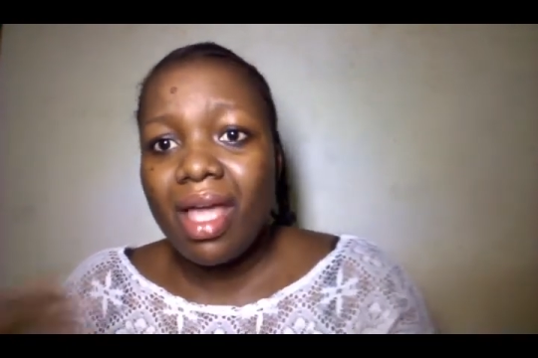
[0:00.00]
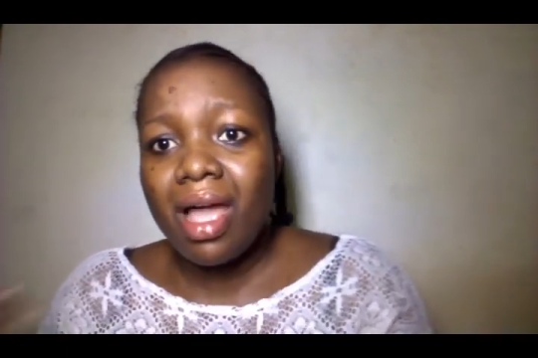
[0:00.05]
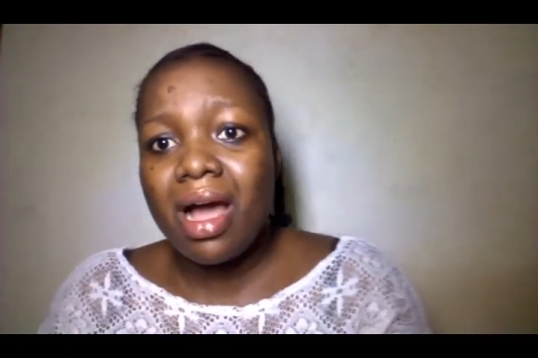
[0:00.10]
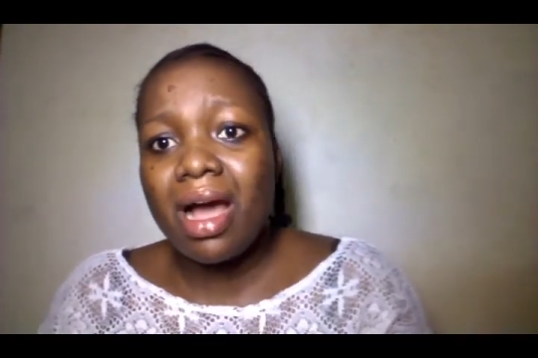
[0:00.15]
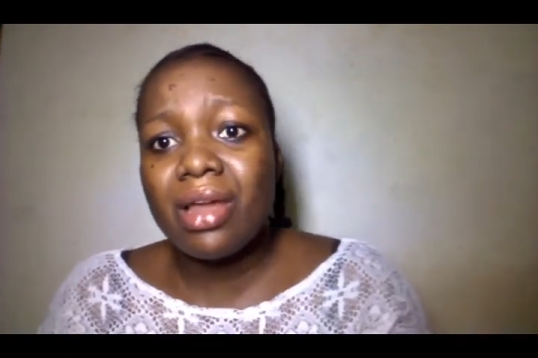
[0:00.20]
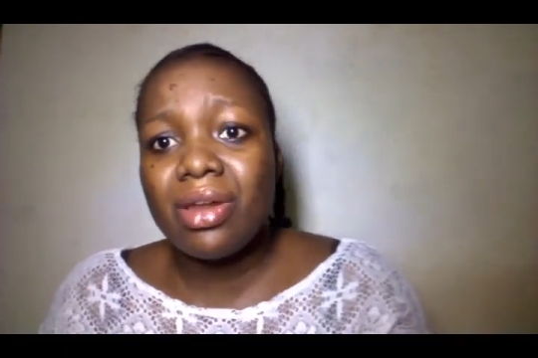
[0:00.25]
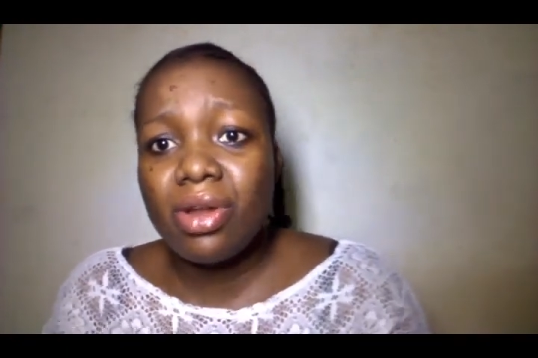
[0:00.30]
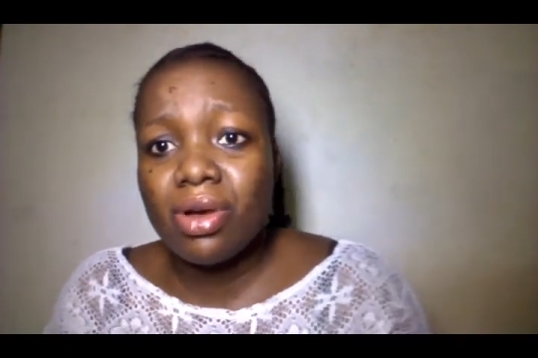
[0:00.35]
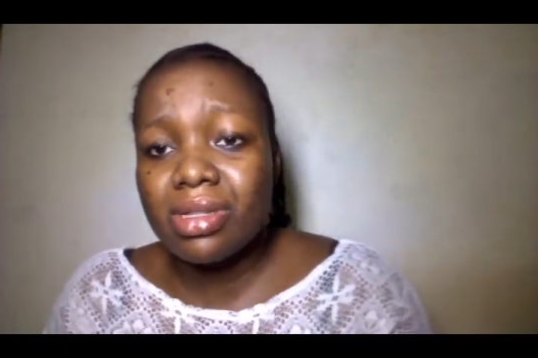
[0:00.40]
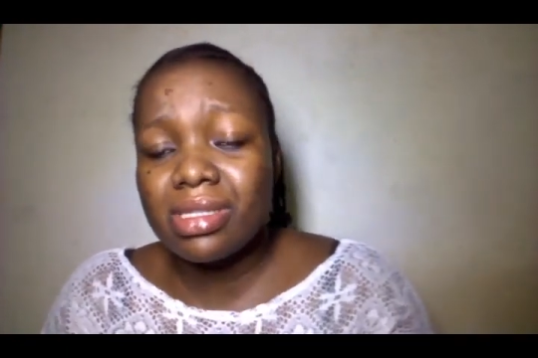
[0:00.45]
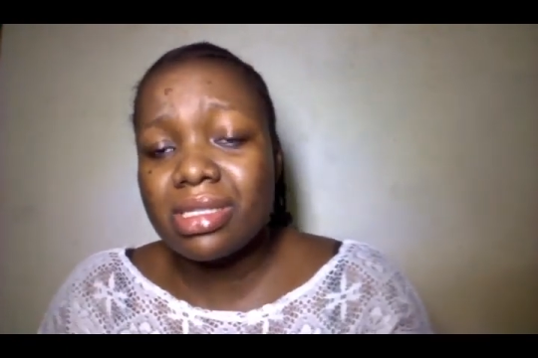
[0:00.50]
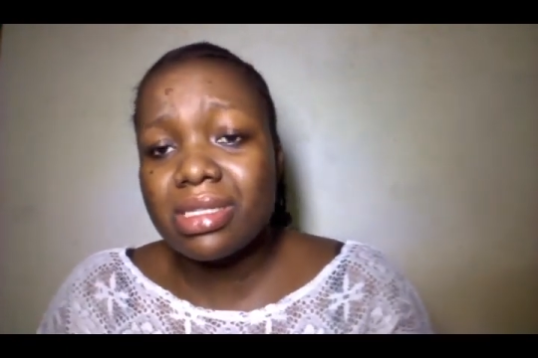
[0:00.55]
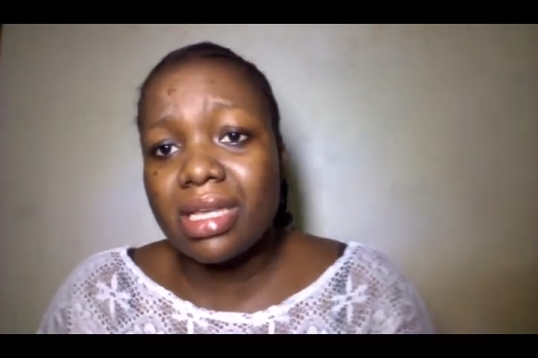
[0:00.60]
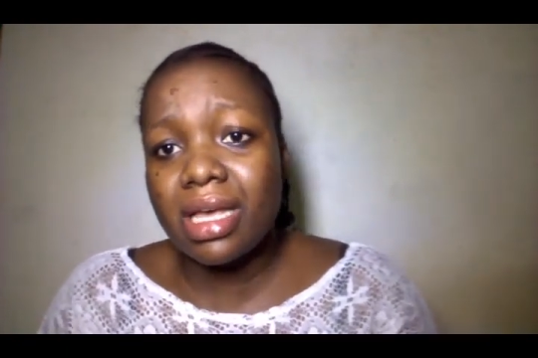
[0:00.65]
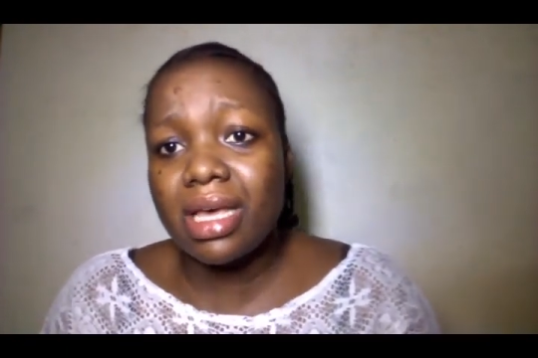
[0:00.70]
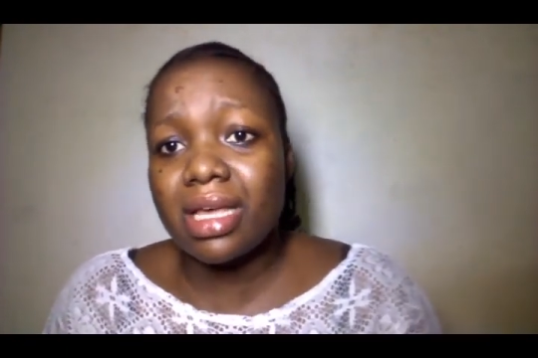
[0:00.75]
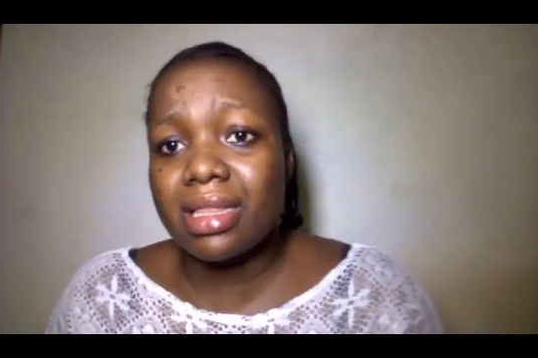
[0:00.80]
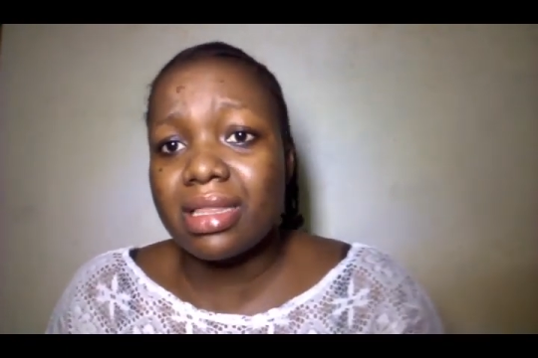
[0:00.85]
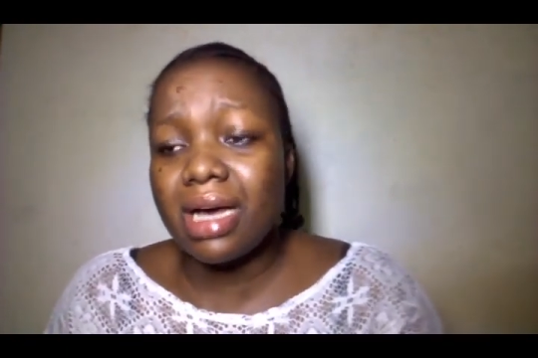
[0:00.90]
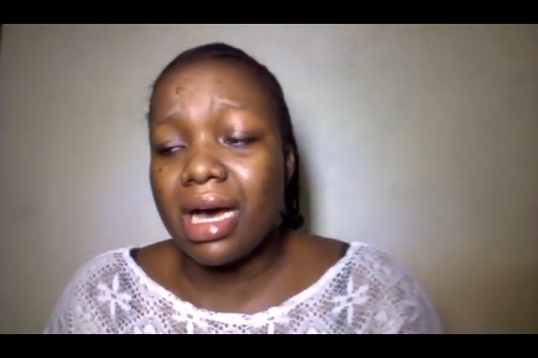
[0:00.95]
i don't
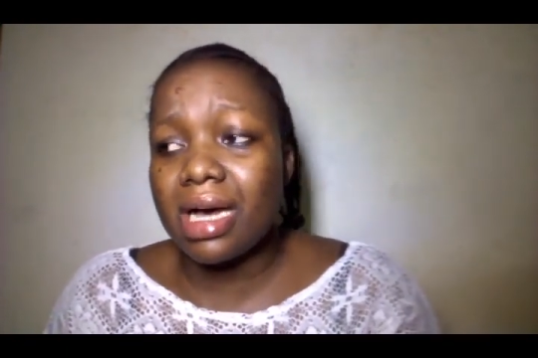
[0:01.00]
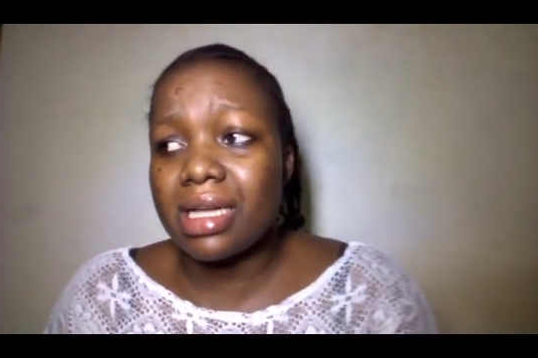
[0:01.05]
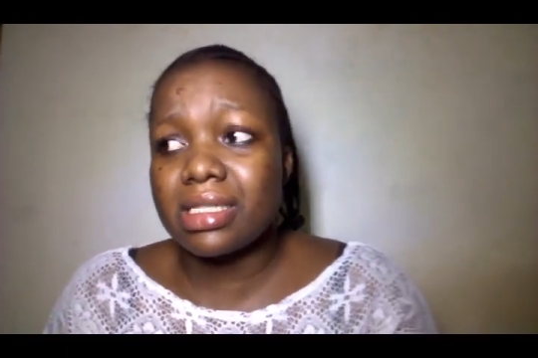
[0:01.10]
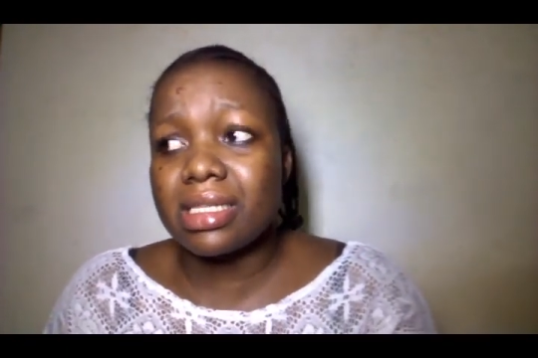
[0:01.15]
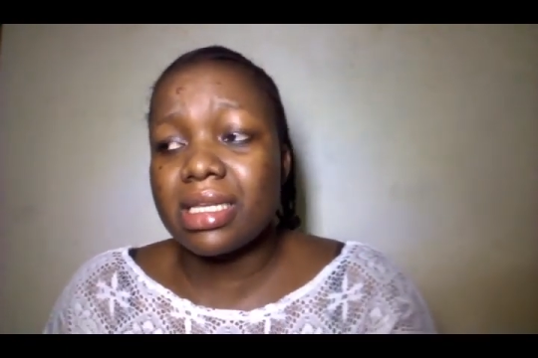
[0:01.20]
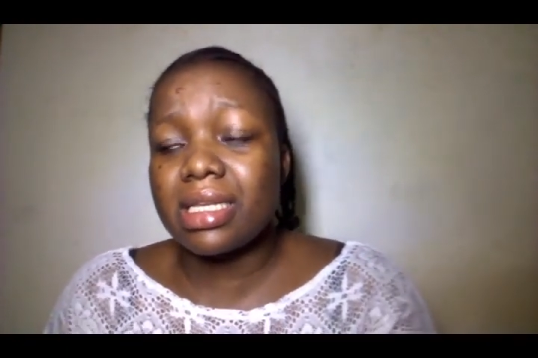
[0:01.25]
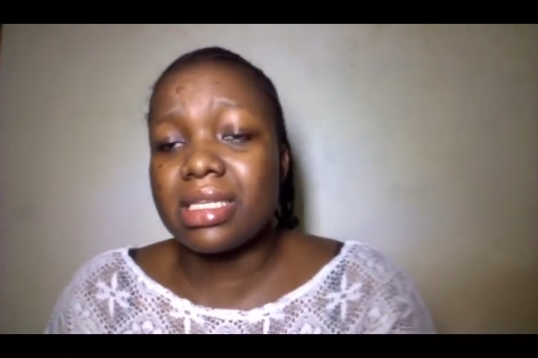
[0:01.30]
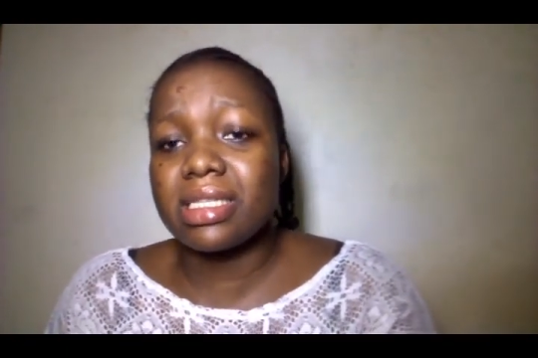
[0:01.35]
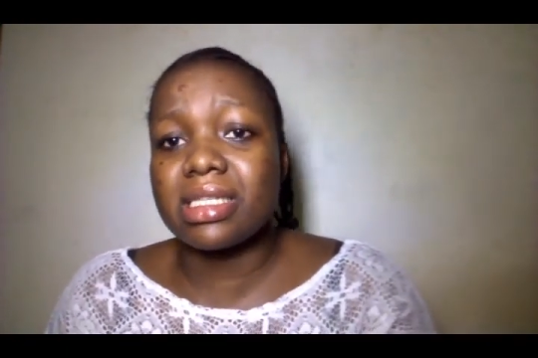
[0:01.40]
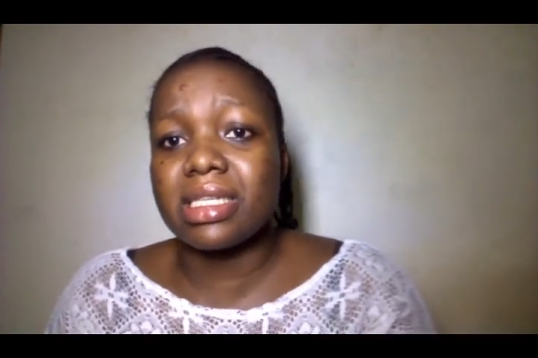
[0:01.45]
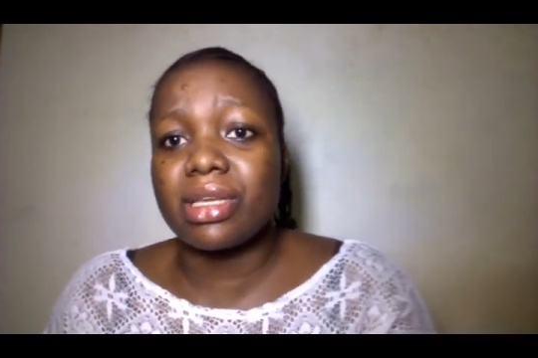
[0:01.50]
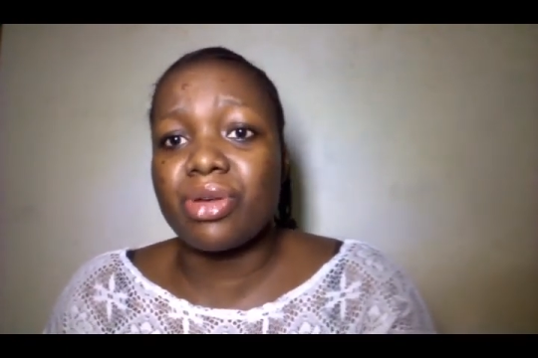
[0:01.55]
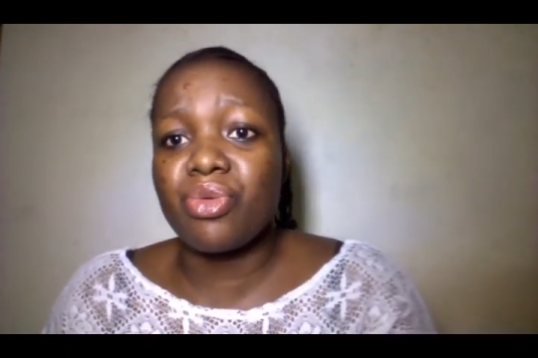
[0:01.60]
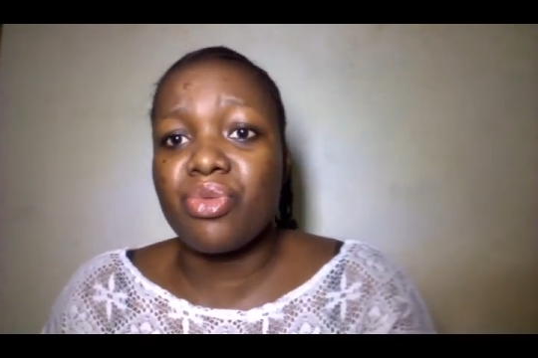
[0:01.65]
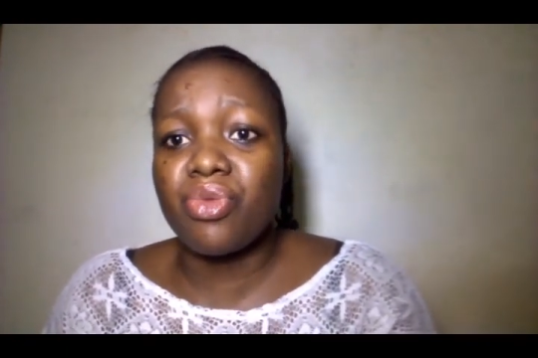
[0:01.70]
think that he's